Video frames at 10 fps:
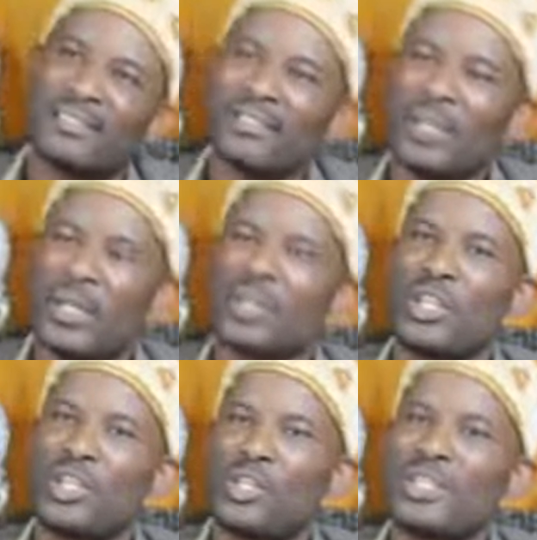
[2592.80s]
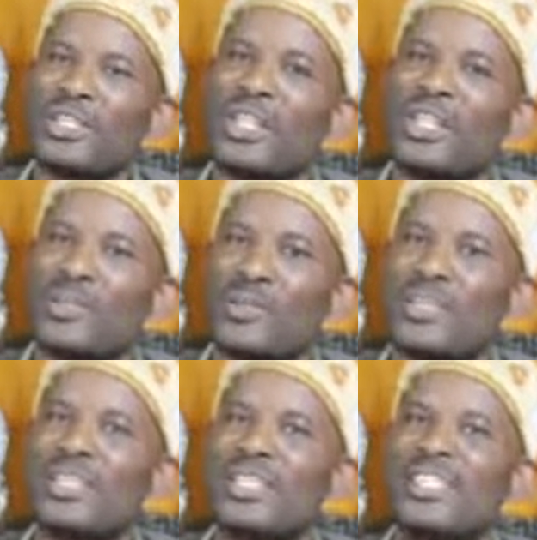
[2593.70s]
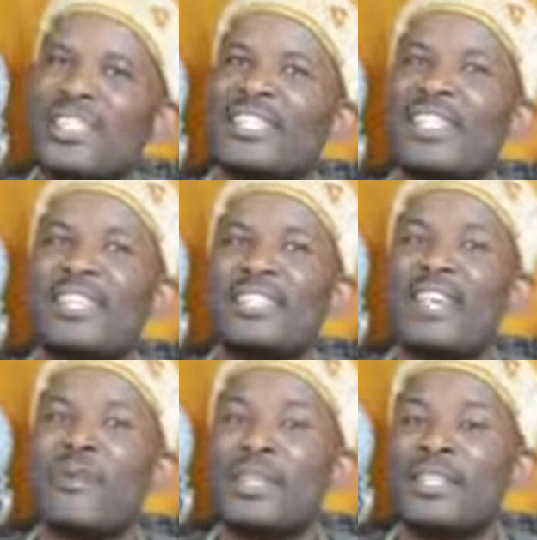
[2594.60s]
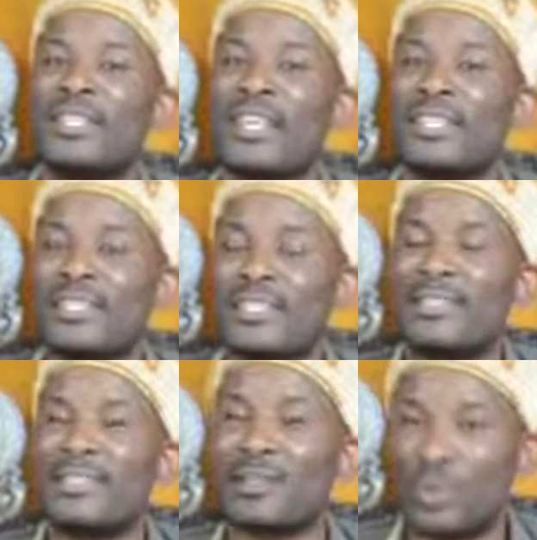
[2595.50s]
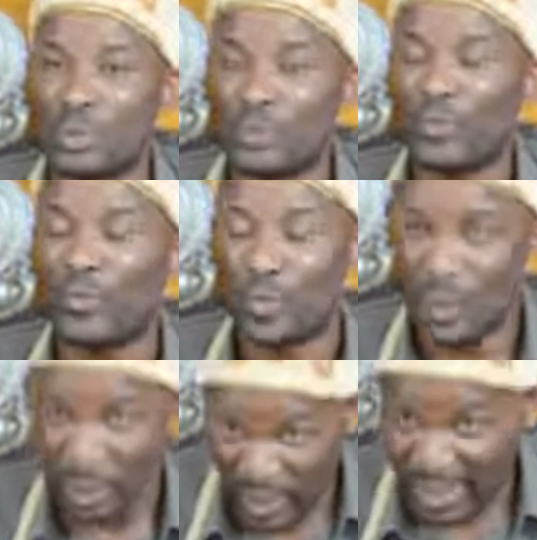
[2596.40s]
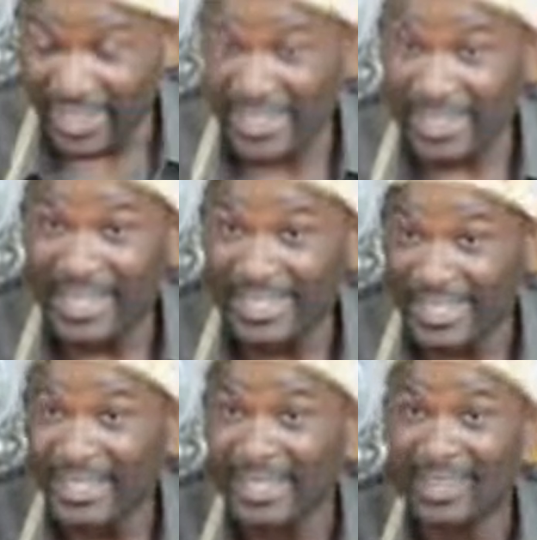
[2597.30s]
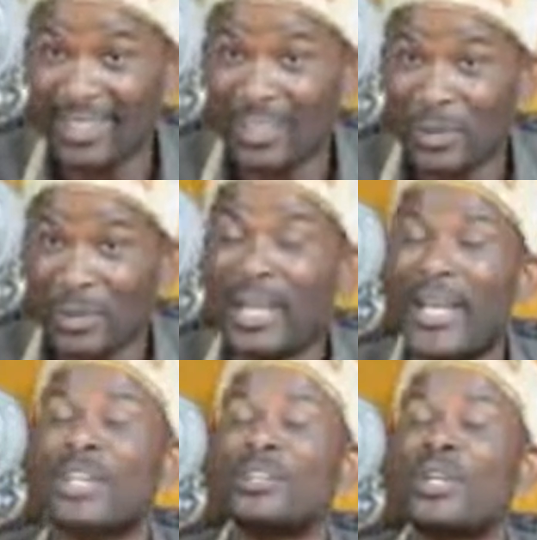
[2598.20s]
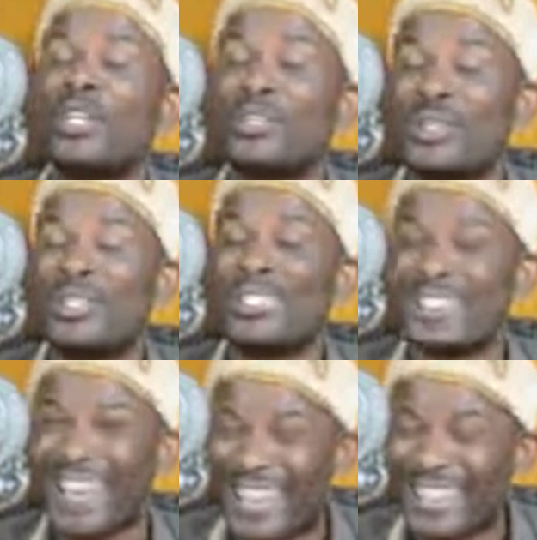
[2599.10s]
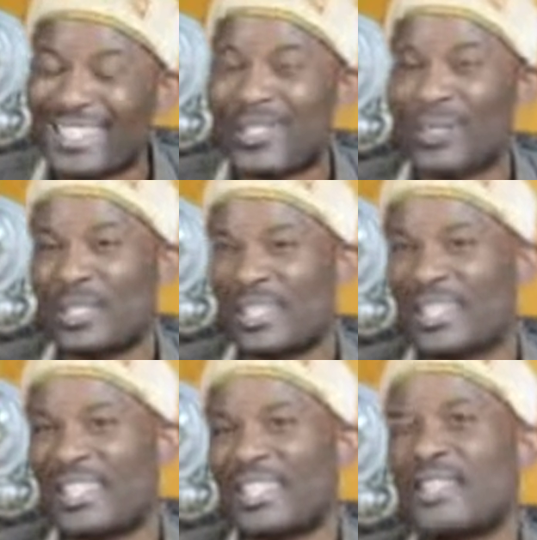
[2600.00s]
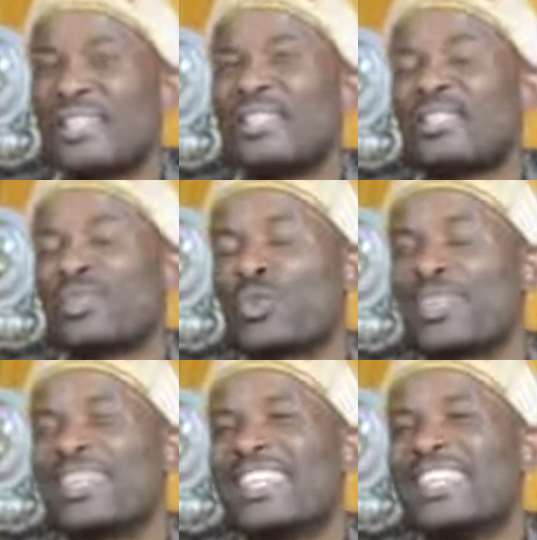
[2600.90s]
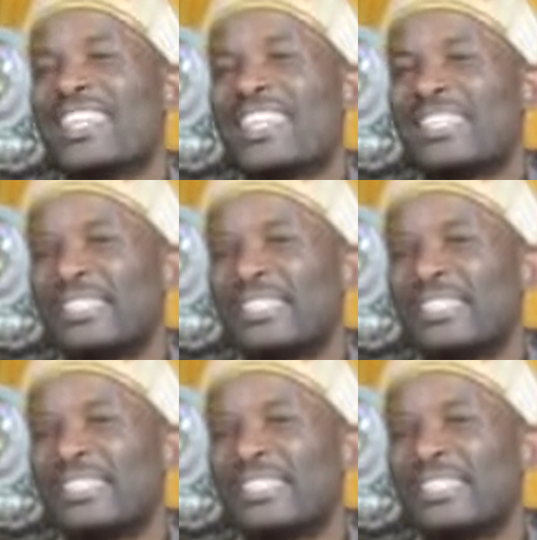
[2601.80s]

We are actually using science to destroy nature, and I want the scientists to hear this and see. We are actually using science to destroy nature.